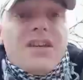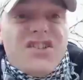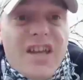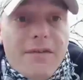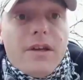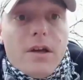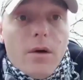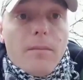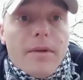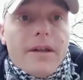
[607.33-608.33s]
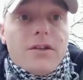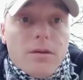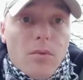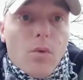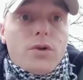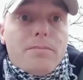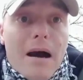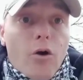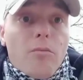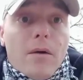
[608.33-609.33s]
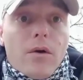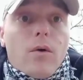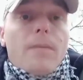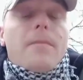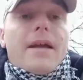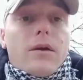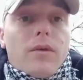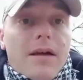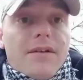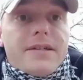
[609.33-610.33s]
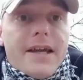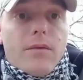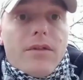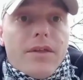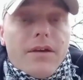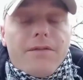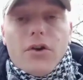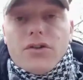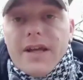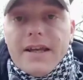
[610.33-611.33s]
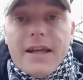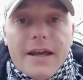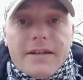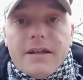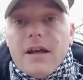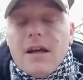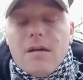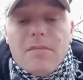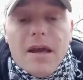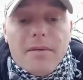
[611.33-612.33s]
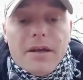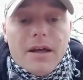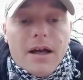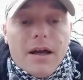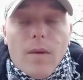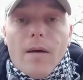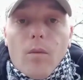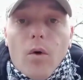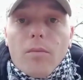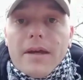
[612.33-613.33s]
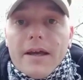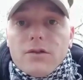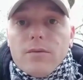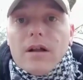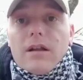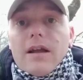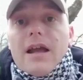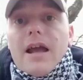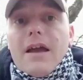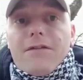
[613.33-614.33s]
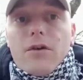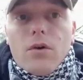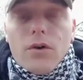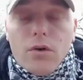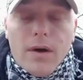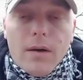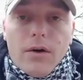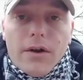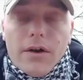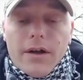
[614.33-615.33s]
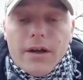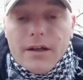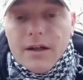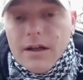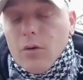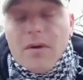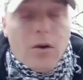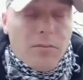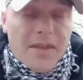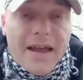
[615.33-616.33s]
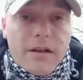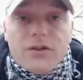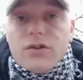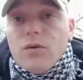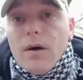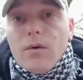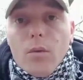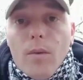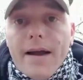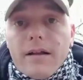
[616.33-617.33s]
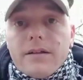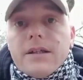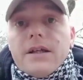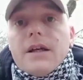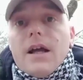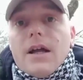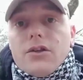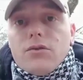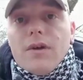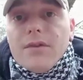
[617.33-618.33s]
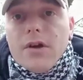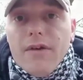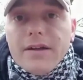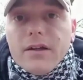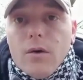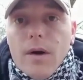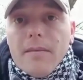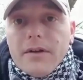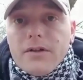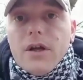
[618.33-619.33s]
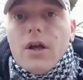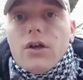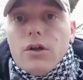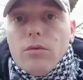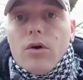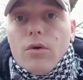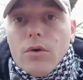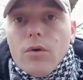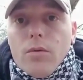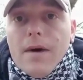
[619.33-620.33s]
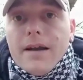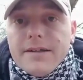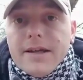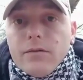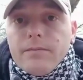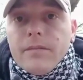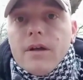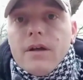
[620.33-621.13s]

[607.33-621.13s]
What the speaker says: Safety equipment is the most paramount equipment that you will ever take with you. First aid kit, maybe a wet warm kit as well. If you're going to go out on up the hills, go out in the wild, and you don't have the correct equipment, you are going to go man down.